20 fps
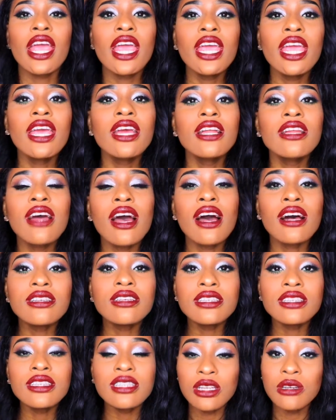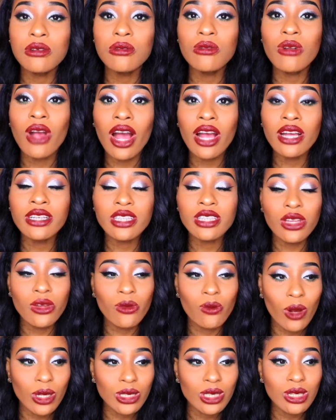And I'll see you guys in the
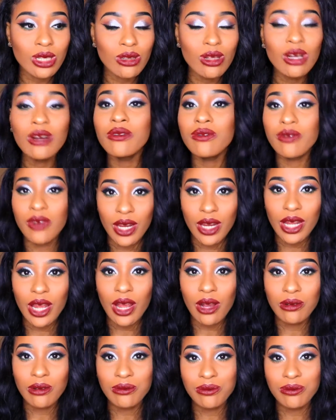rest of the video